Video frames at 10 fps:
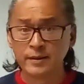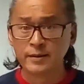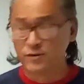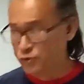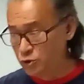
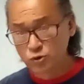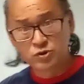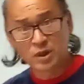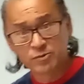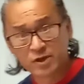If you do
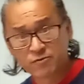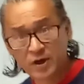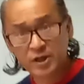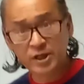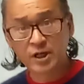something
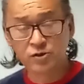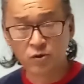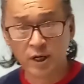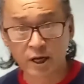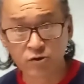funky and you
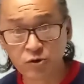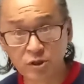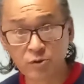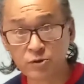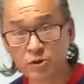
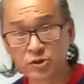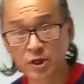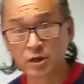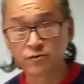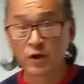electrocute
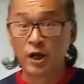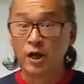yourself,